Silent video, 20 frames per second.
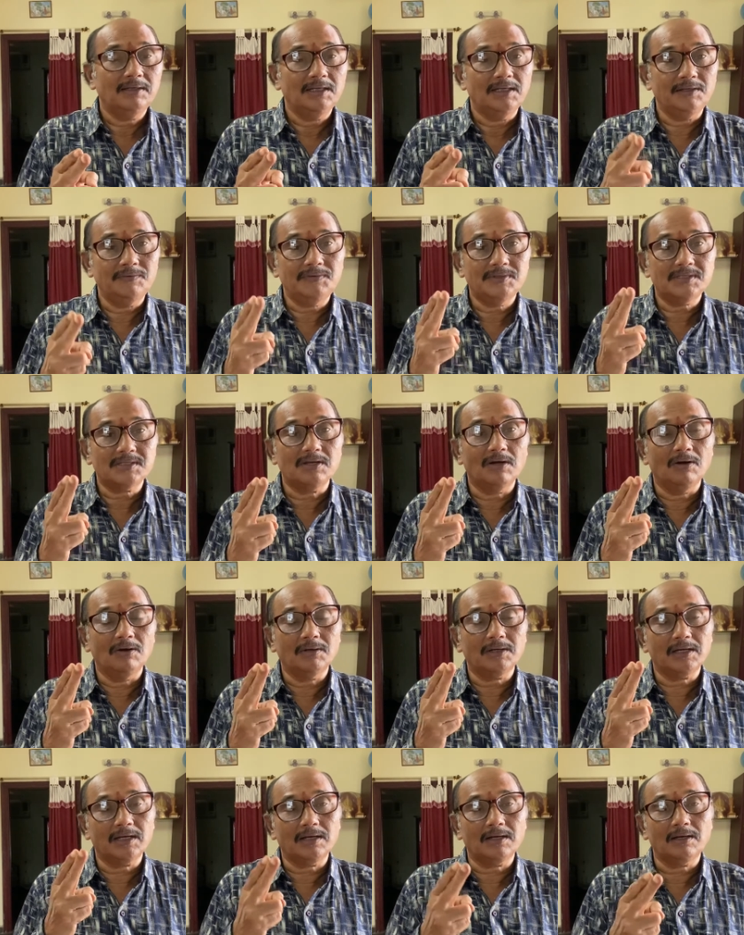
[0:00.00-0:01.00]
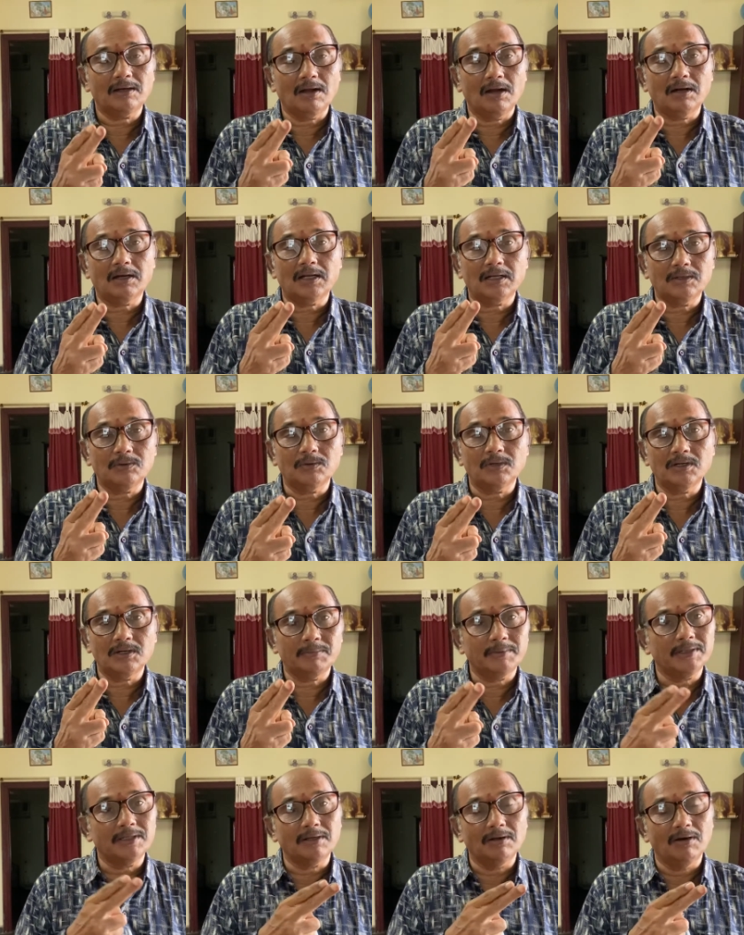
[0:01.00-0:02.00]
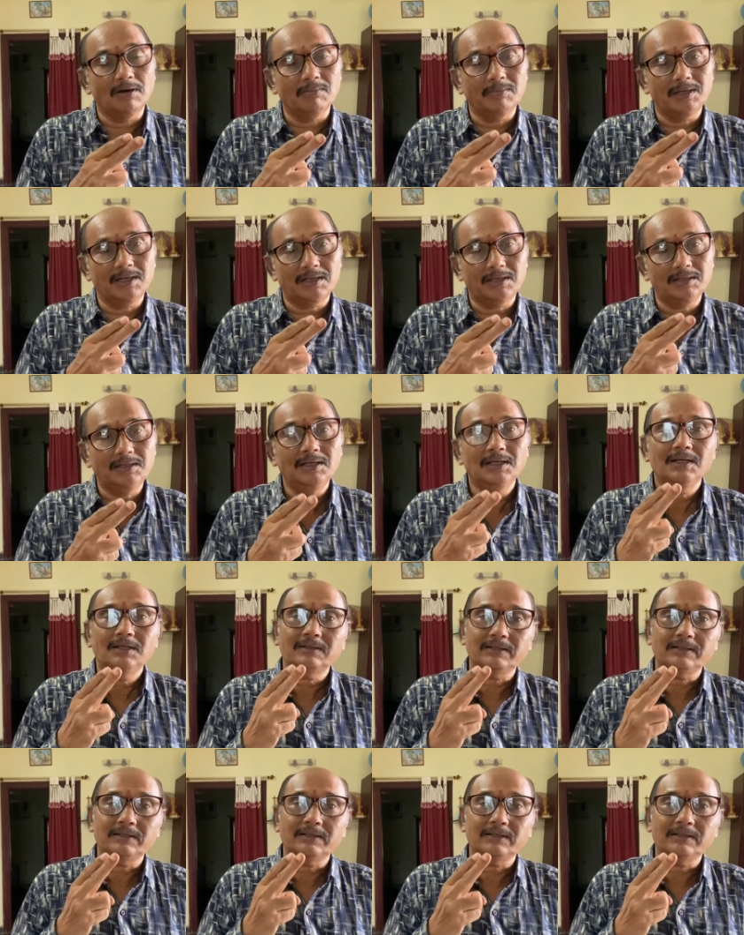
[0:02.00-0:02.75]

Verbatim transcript: If it's not recruited by the government,